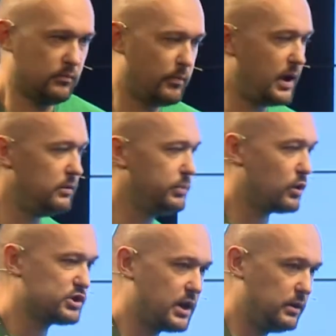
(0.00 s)
main
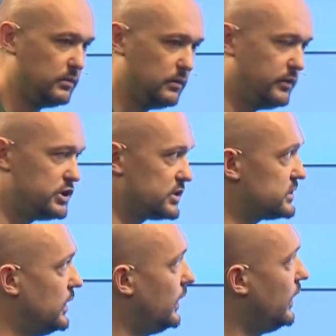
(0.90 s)
blockchain
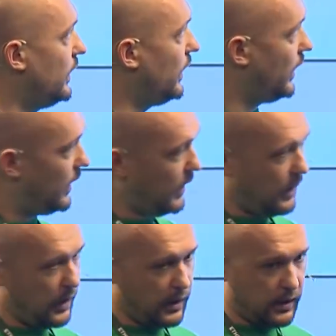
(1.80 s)
features.
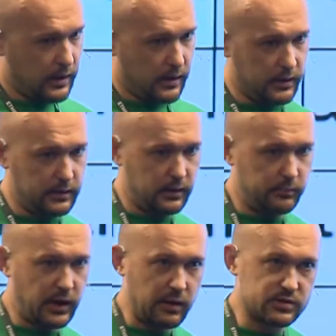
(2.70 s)
It
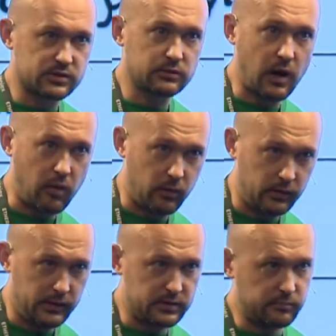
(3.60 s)
becomes slower.
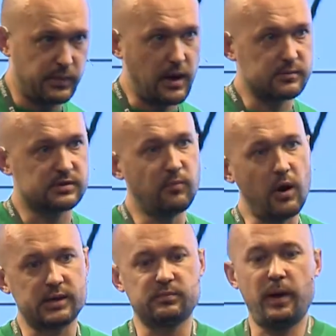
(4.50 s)
It becomes more
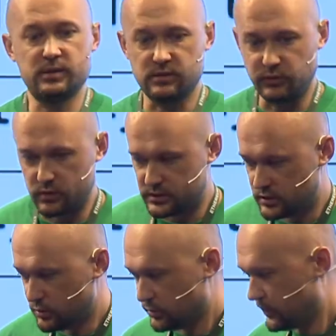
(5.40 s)
expensive to
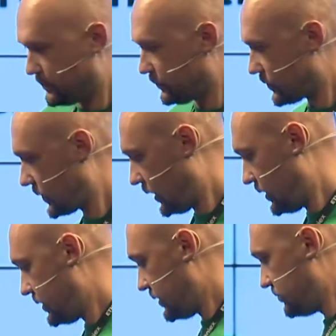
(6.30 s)
execute.
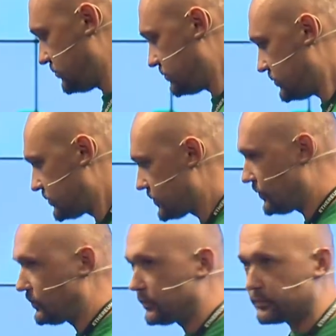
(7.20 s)
And
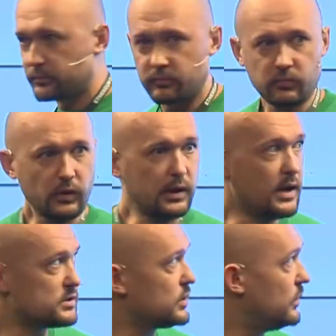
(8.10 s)

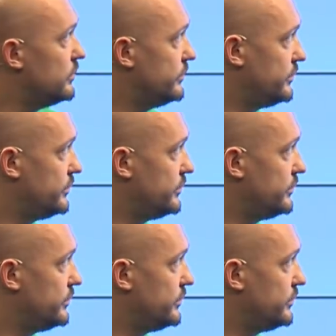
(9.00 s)
yeah, so